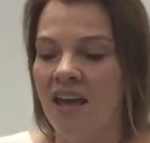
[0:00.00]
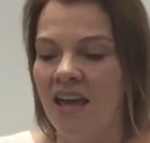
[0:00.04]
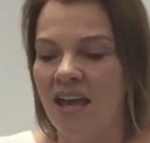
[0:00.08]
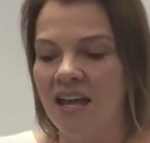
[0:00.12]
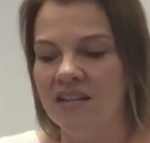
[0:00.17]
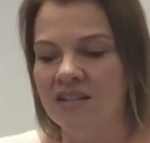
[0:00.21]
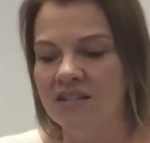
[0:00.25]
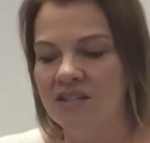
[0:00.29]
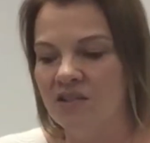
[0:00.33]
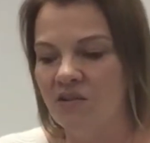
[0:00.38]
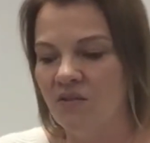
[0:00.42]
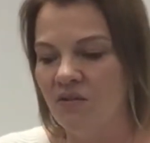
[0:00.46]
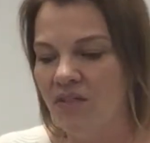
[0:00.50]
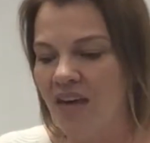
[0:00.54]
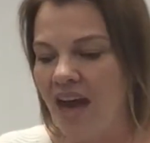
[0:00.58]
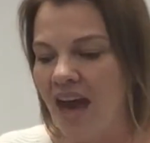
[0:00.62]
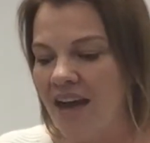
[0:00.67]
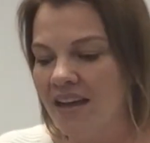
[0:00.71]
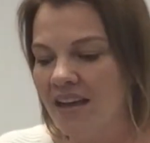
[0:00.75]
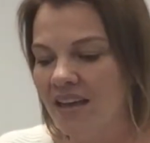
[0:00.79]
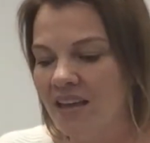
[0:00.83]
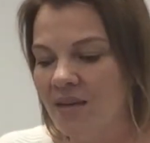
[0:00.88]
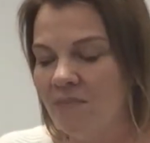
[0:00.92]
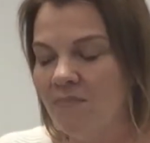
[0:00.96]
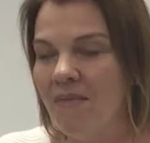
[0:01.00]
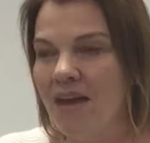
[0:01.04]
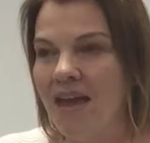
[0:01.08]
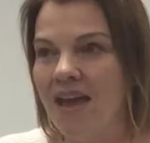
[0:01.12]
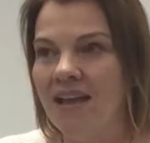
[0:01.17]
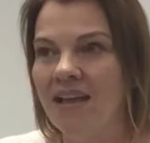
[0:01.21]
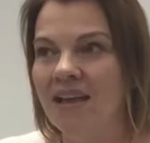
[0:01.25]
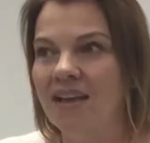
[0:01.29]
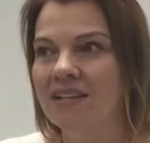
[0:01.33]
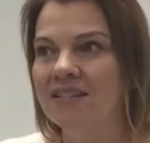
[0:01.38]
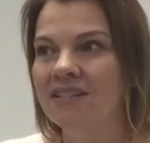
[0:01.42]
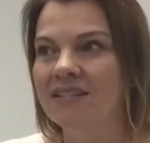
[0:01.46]
And so that can
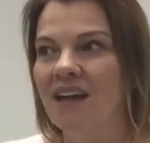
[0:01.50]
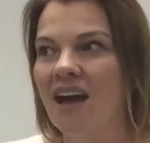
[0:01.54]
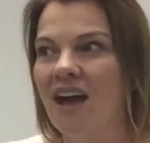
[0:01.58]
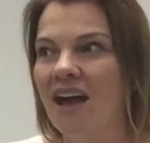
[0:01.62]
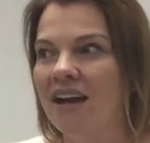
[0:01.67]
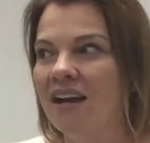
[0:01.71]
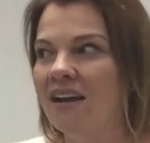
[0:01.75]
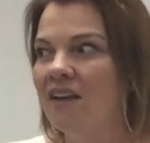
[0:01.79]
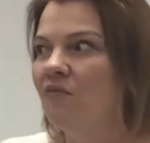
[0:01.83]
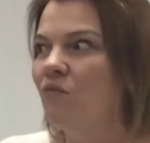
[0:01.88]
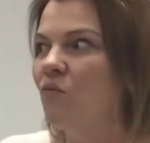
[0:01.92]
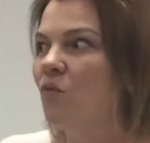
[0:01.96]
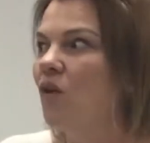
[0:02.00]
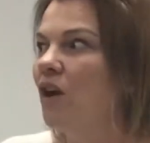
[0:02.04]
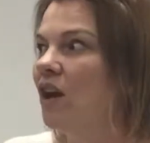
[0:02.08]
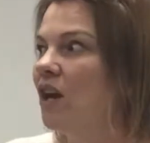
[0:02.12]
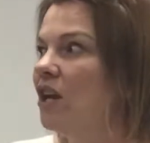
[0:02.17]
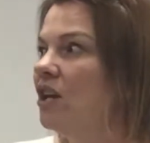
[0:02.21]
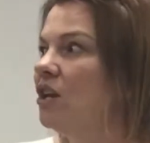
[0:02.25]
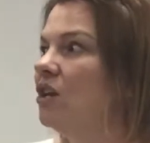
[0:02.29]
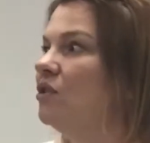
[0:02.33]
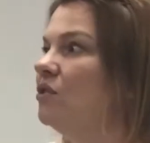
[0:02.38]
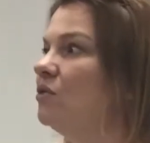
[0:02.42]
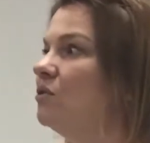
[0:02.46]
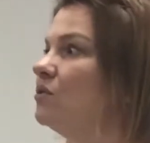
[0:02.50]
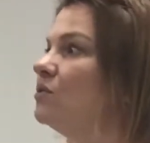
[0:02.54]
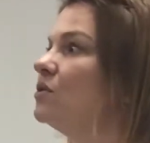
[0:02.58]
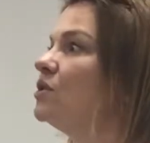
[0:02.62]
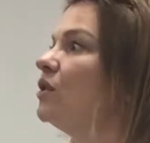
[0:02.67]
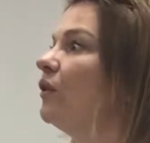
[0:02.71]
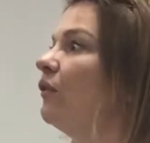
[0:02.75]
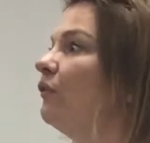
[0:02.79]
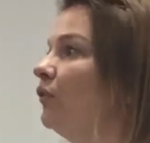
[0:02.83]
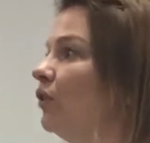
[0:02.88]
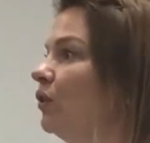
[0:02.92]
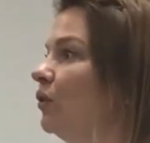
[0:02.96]
make us kind of want to
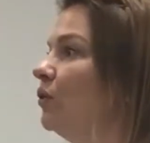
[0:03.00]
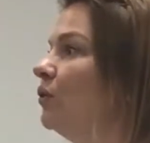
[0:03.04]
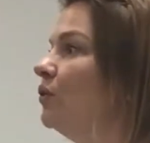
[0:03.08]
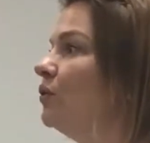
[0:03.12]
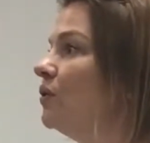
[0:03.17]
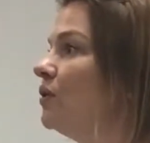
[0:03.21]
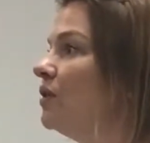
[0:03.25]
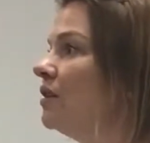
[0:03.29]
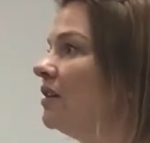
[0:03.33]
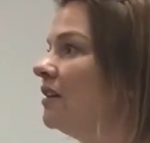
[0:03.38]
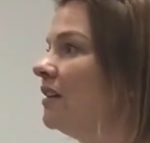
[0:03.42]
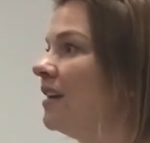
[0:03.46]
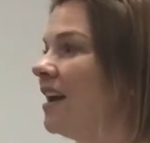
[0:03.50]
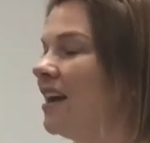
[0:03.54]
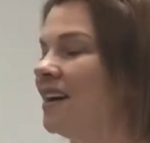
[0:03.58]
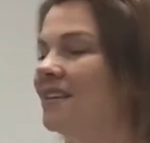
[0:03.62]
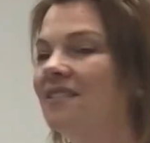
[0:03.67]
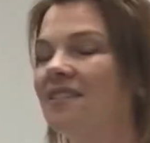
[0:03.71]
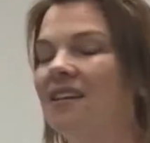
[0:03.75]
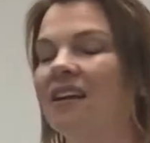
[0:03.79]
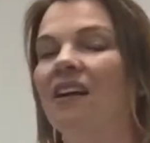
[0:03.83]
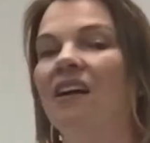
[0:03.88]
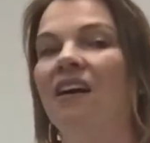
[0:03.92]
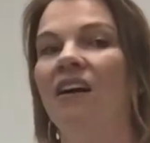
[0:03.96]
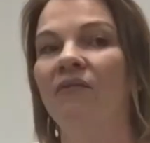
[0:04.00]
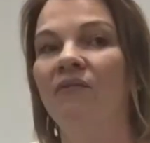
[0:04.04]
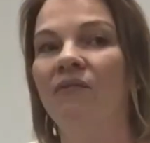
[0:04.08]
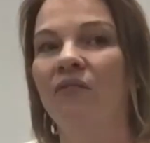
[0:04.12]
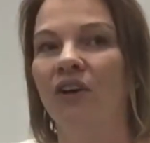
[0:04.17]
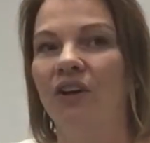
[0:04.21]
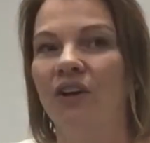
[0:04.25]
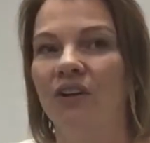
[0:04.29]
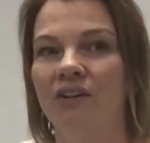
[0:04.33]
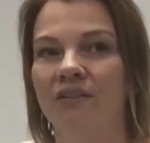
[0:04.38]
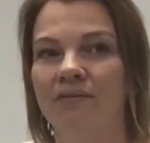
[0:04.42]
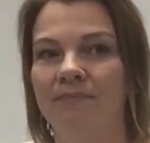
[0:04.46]
use food as a
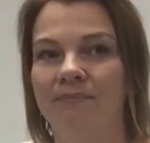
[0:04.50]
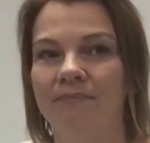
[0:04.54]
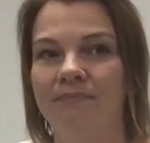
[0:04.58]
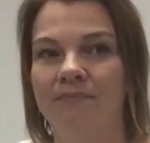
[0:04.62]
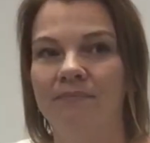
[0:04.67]
comfort,